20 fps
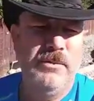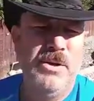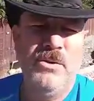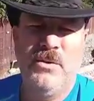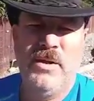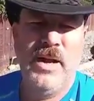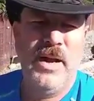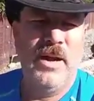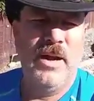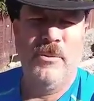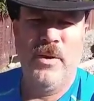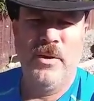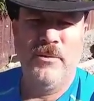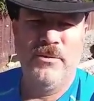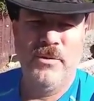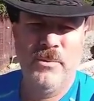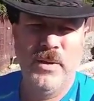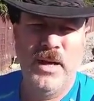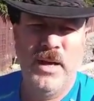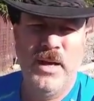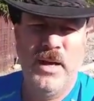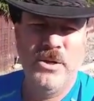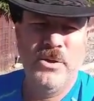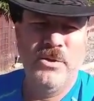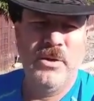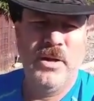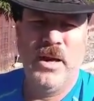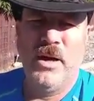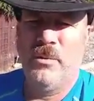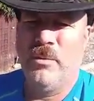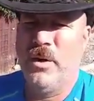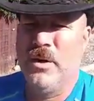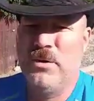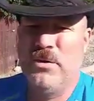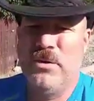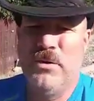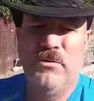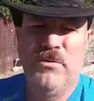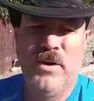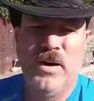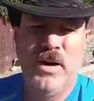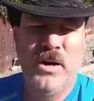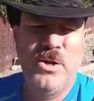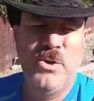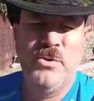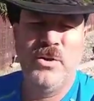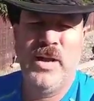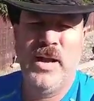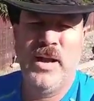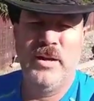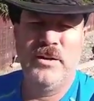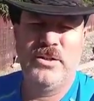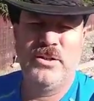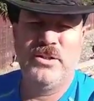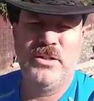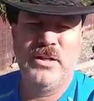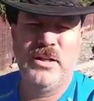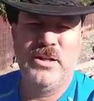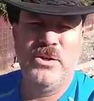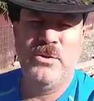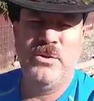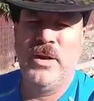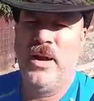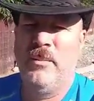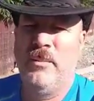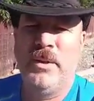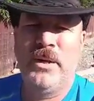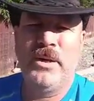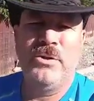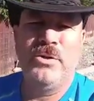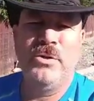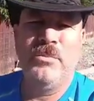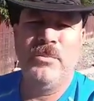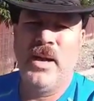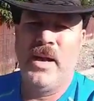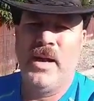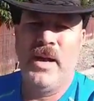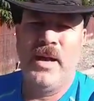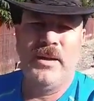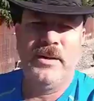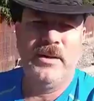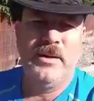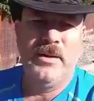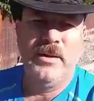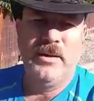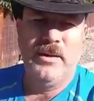You can't run from God. You can't run too far. You can't sin. You can't be too bad.